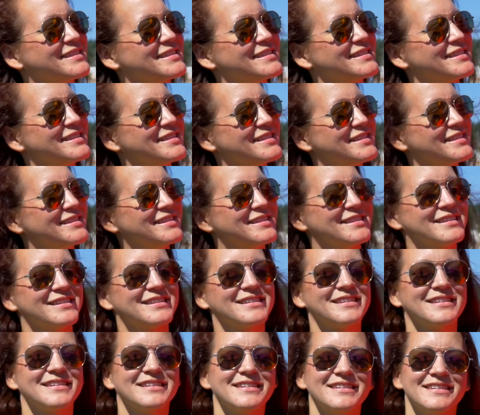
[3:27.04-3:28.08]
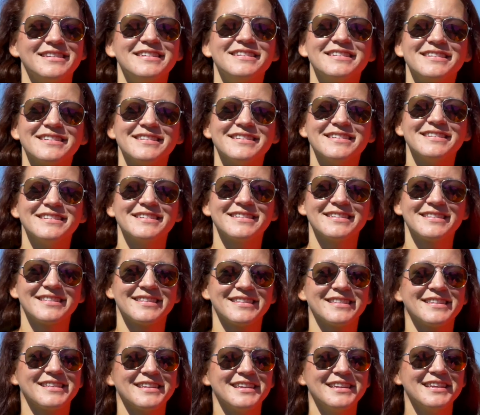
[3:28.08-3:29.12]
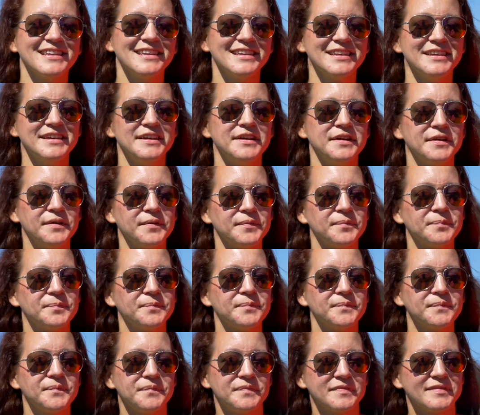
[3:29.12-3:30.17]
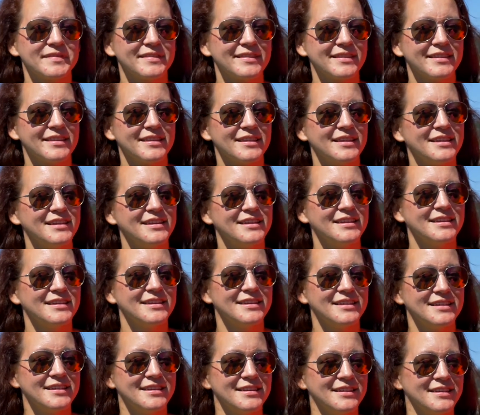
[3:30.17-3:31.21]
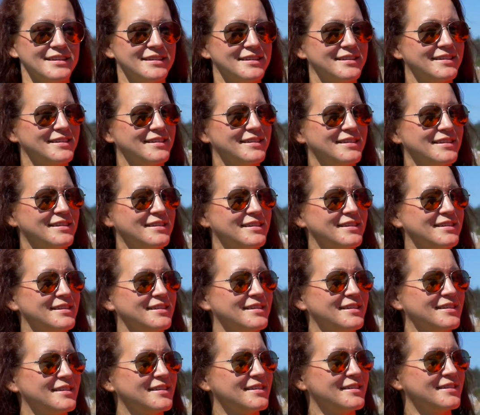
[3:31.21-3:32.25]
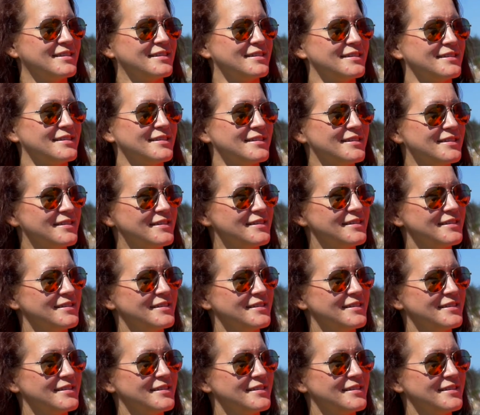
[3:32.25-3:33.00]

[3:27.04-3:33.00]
The person shown says nothing.